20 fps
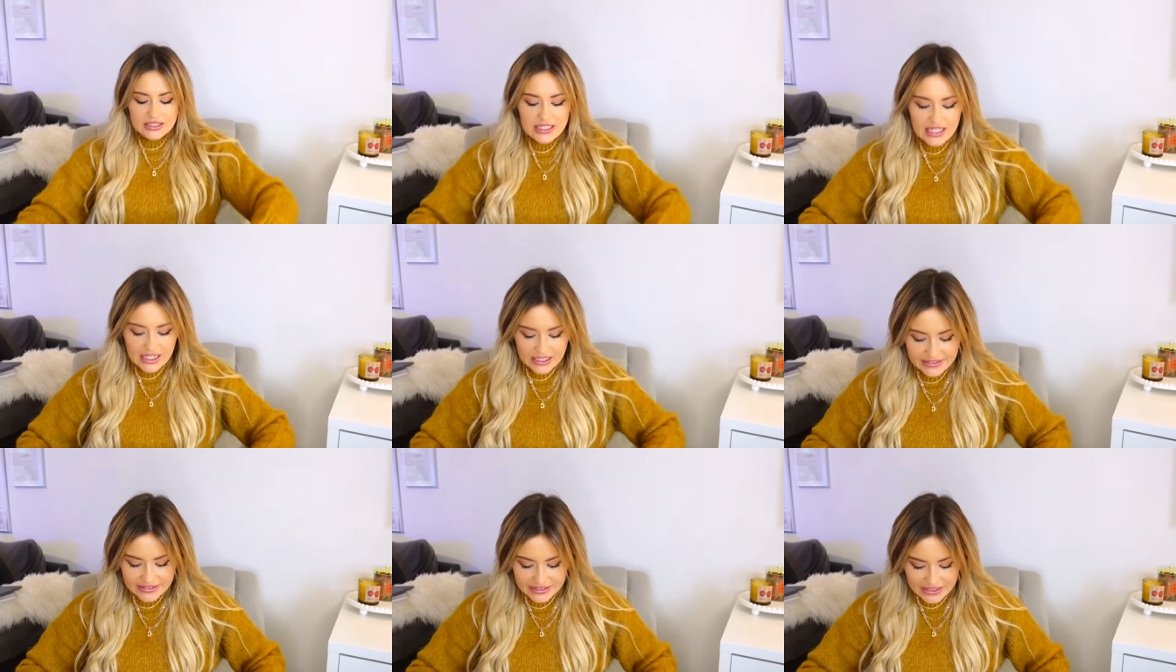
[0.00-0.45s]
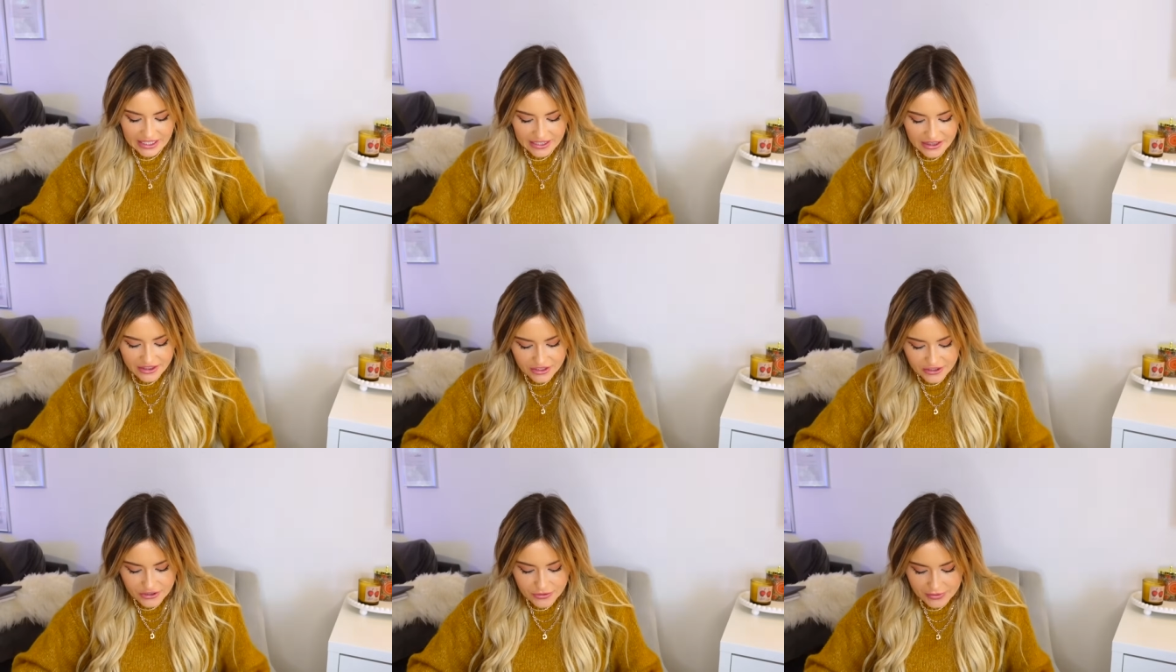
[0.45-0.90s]
A nice
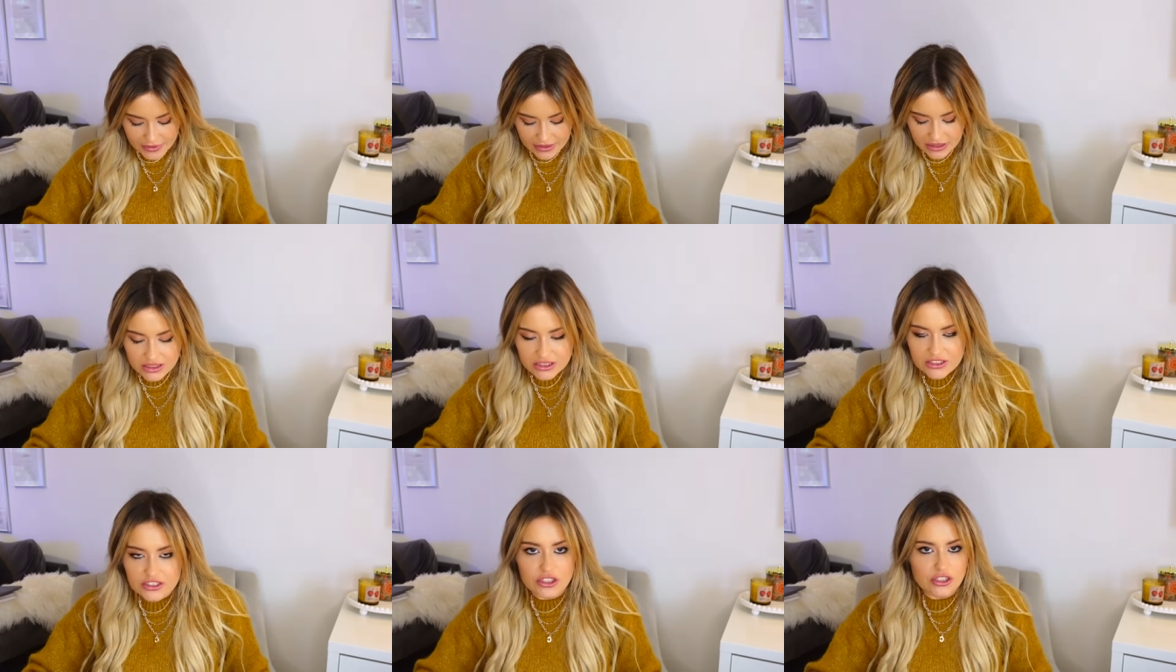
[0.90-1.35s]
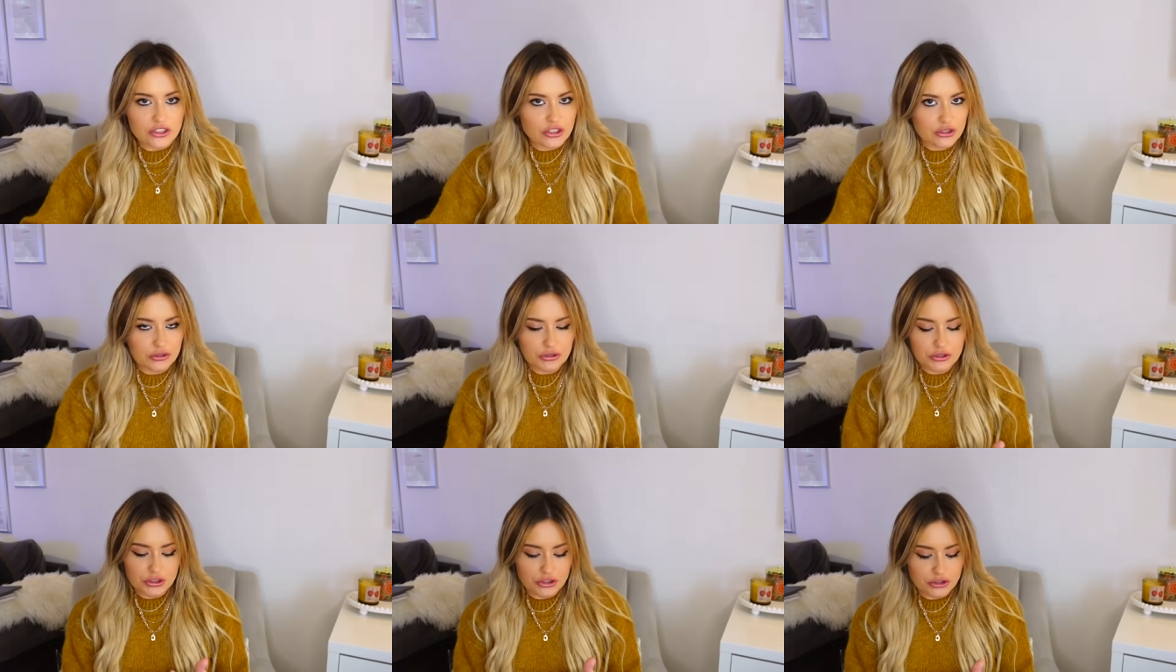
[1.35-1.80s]
length as well. It's not
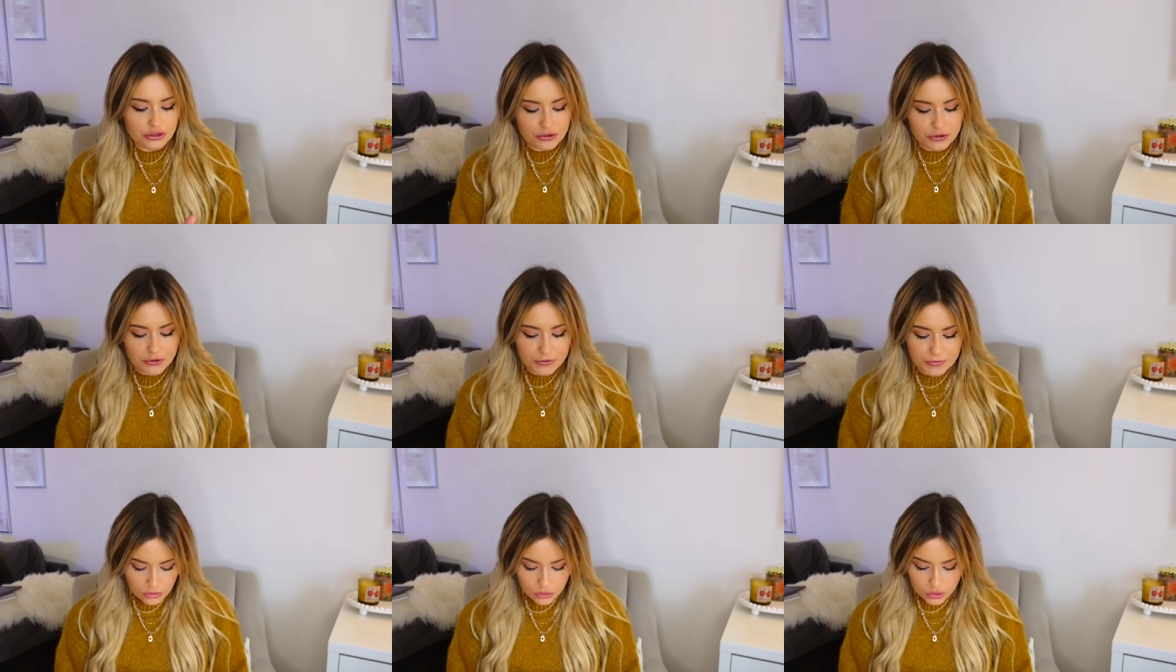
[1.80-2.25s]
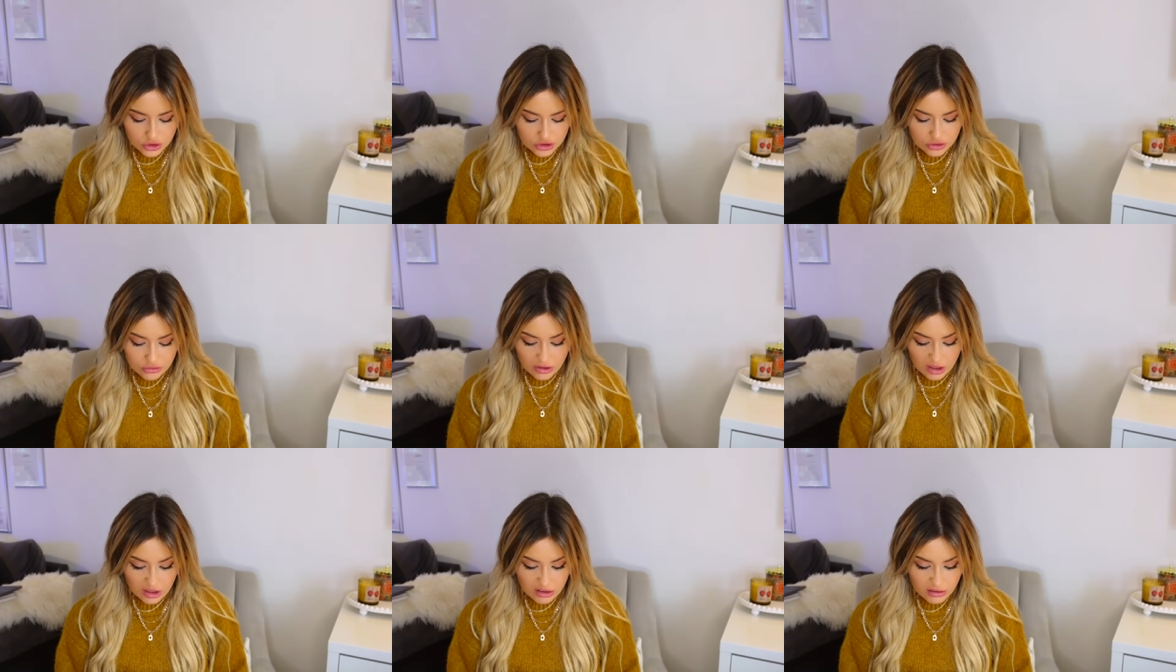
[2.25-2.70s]
too short or
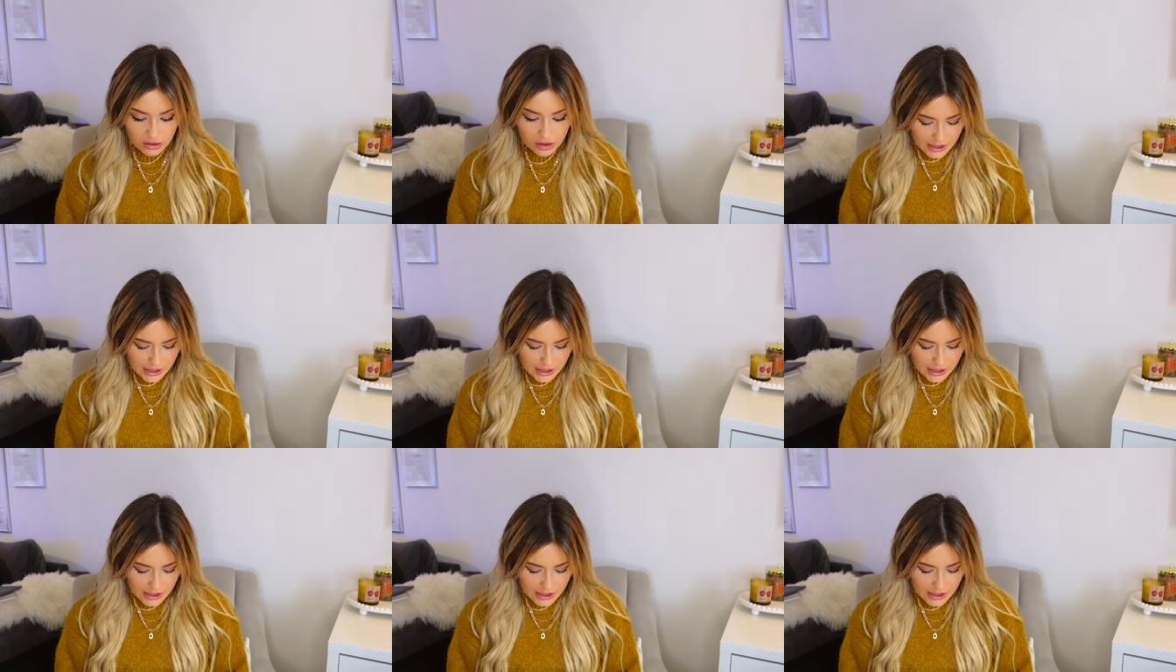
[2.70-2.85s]
too long.